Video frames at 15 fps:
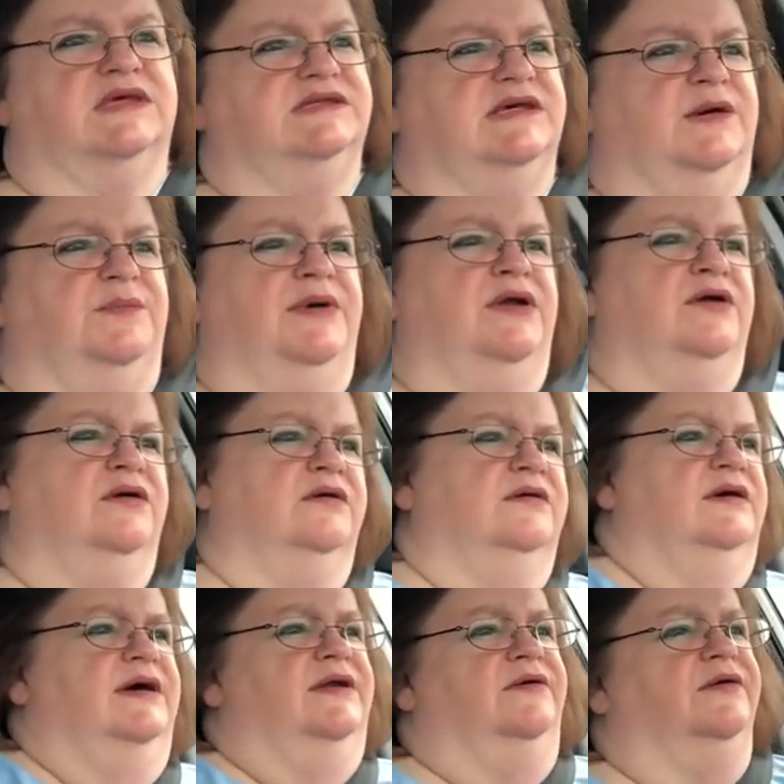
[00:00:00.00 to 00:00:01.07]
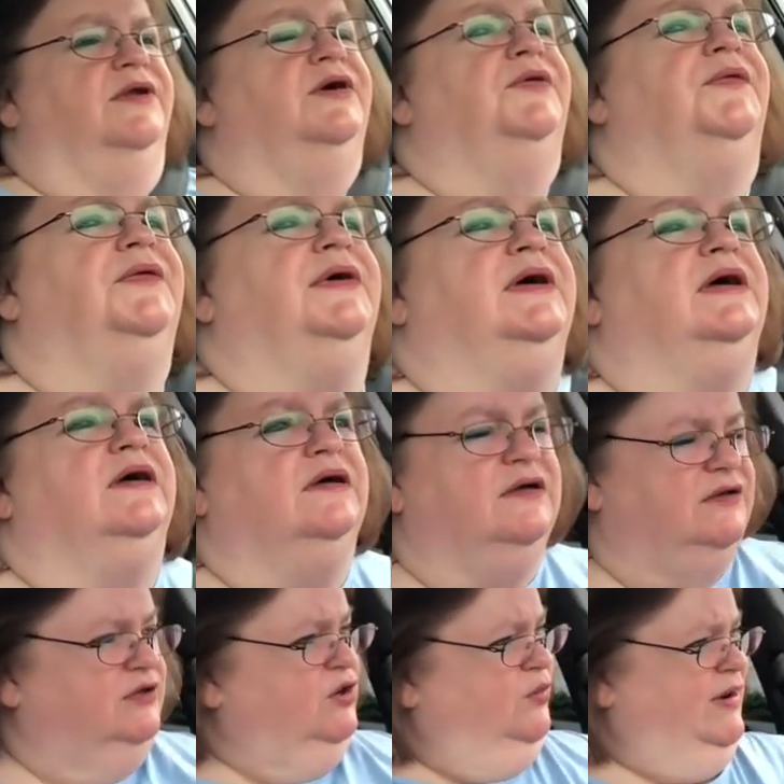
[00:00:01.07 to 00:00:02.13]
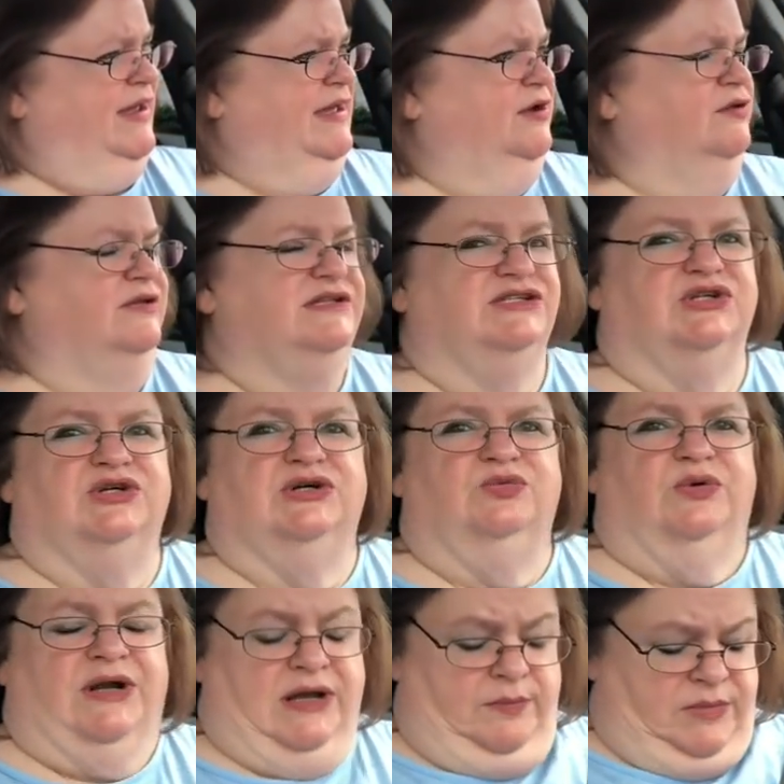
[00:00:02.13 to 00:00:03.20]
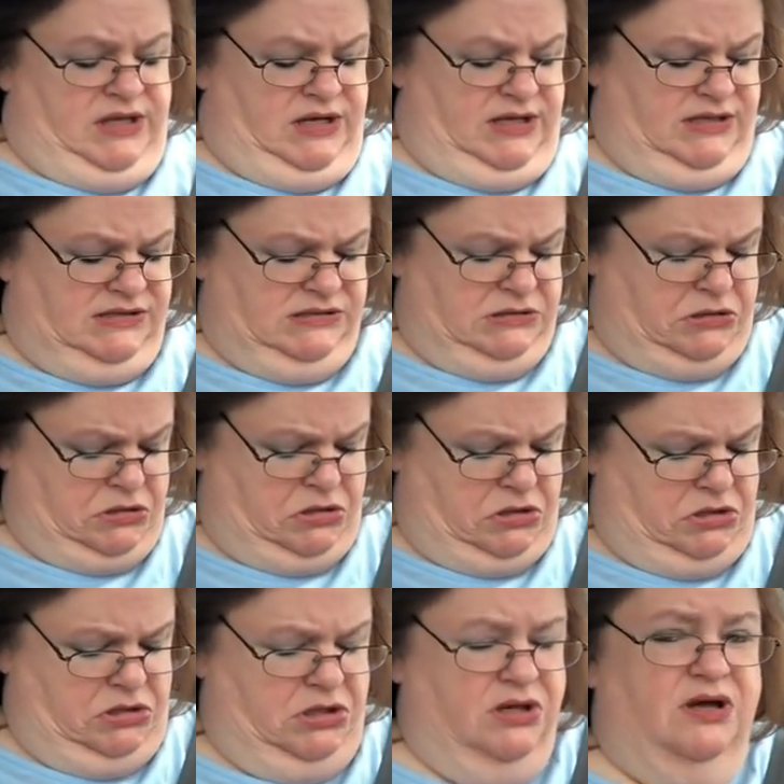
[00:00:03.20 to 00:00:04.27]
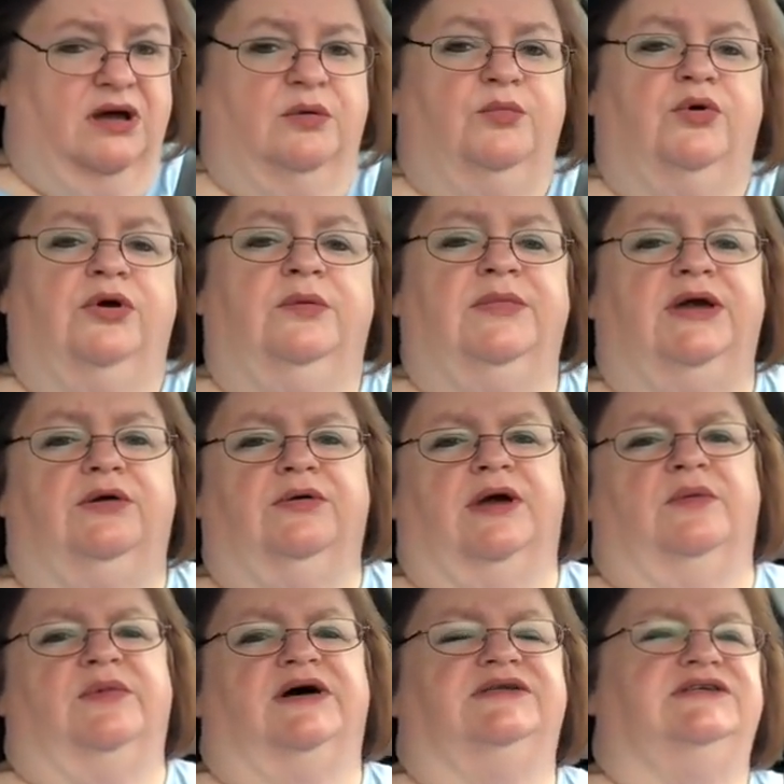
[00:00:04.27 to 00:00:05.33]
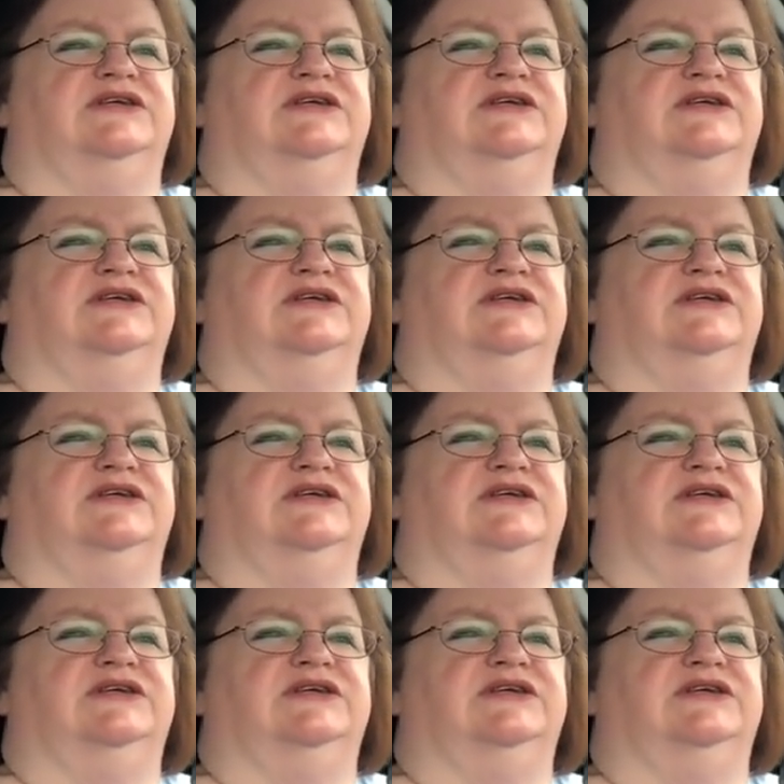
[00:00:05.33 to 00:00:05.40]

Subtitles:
is that better? I don't know. No angle is good when I'm in it. I'm wearing my grandma